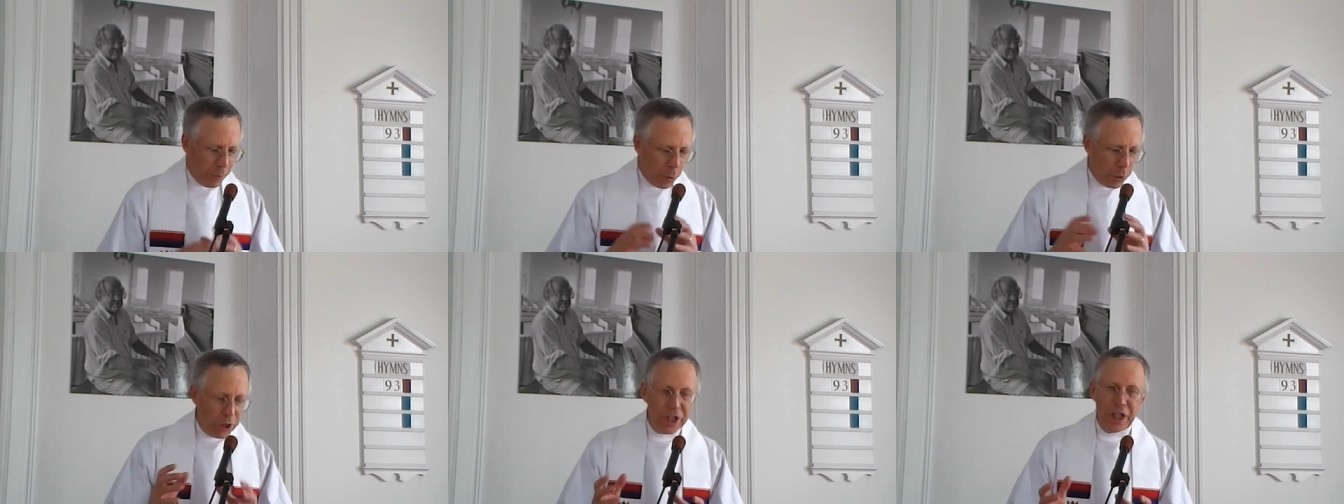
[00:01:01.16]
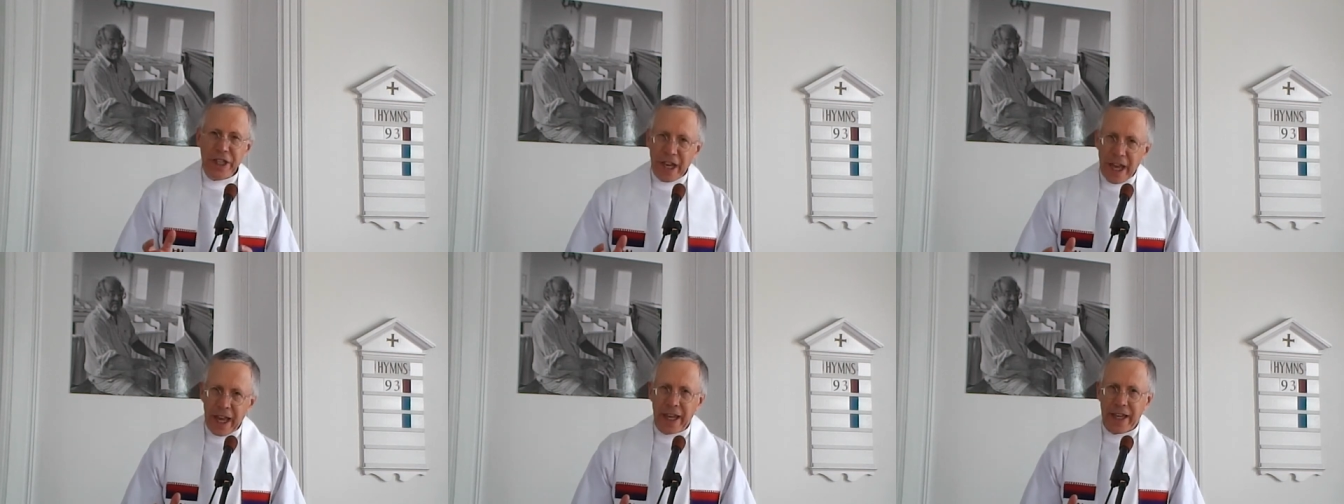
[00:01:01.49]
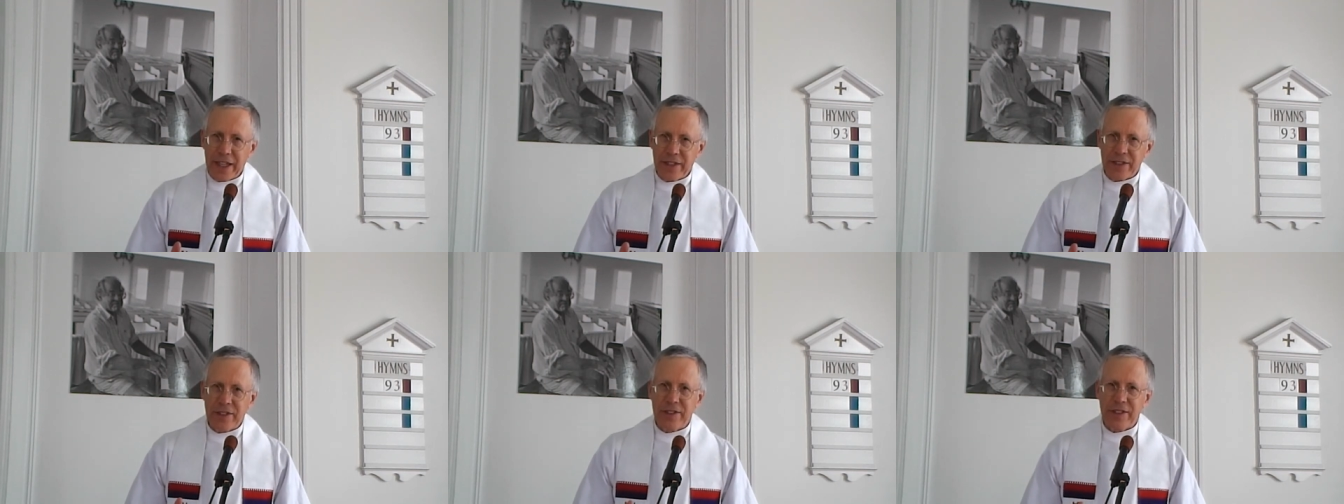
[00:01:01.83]
40
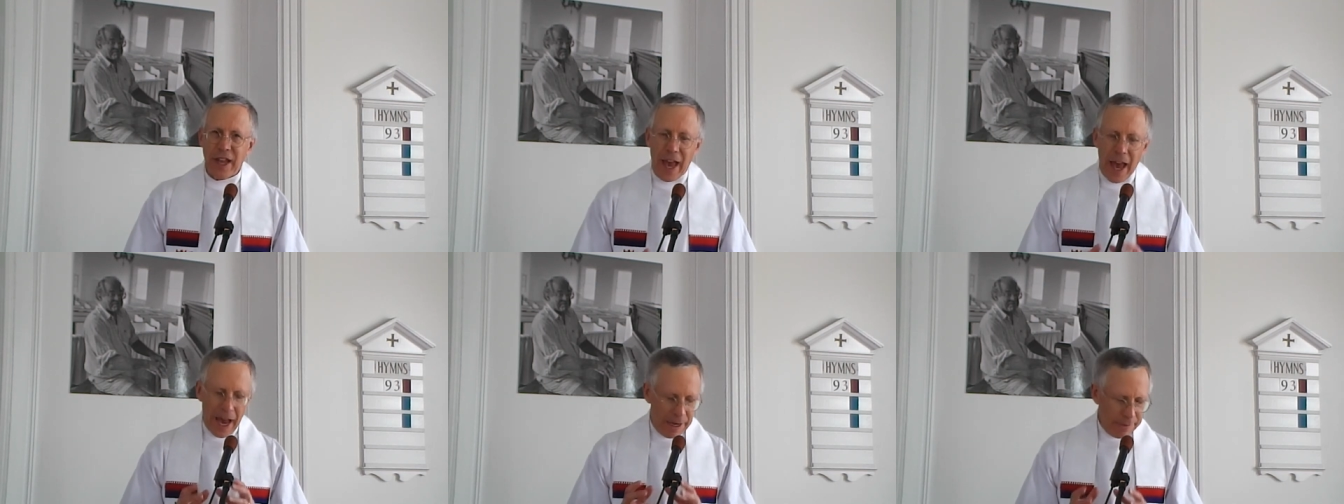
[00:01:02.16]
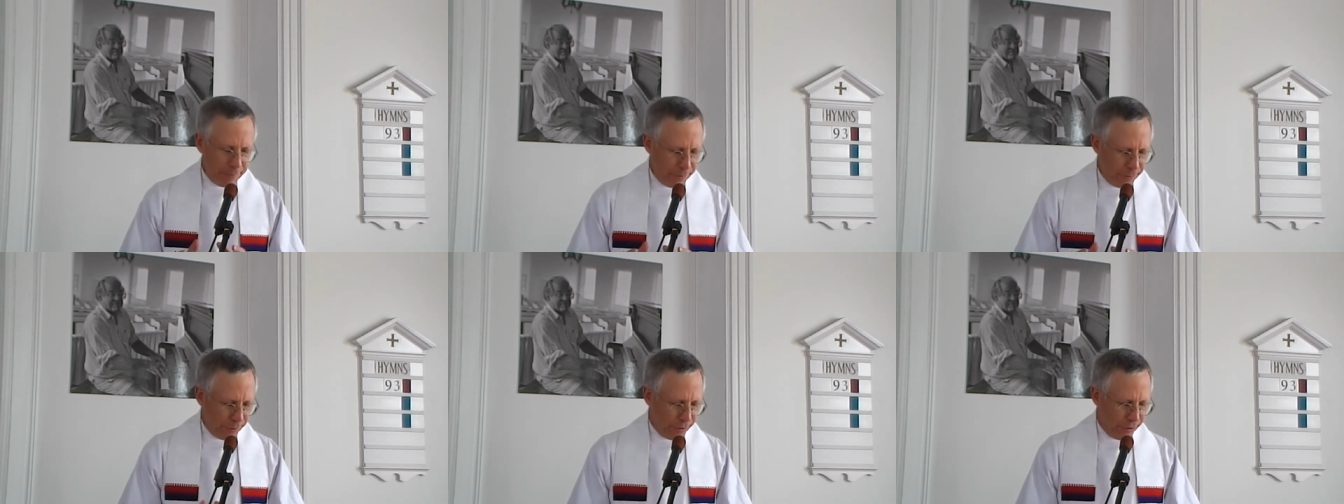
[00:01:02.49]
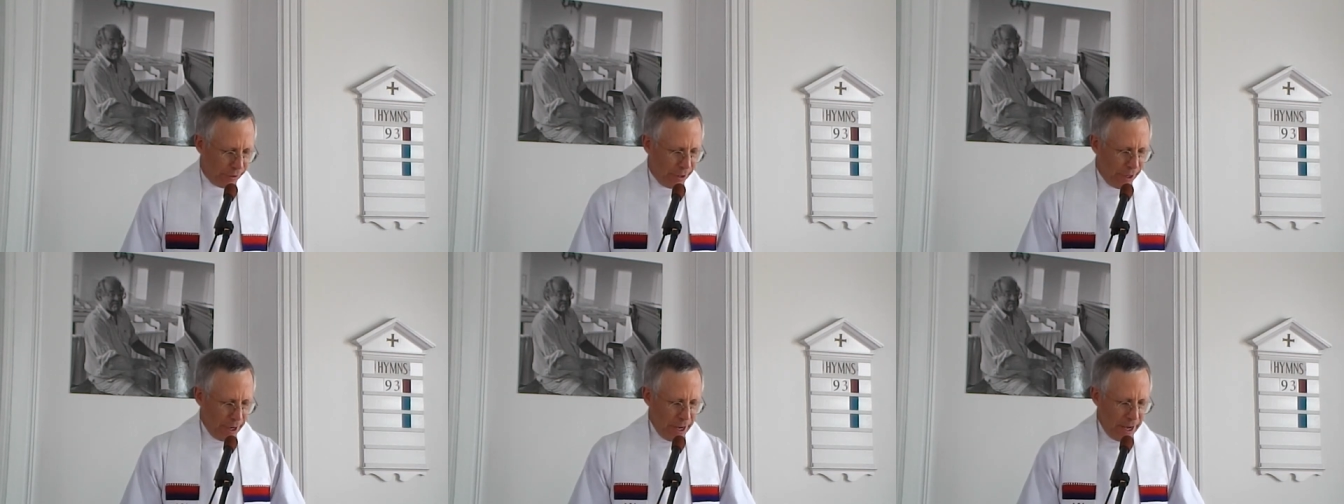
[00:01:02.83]
days
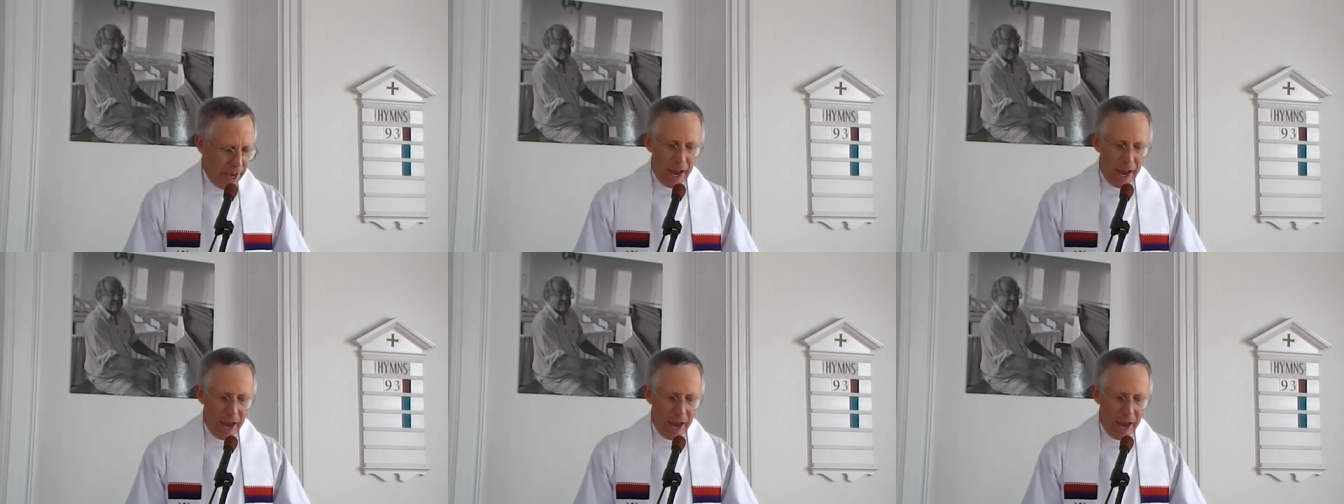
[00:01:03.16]
after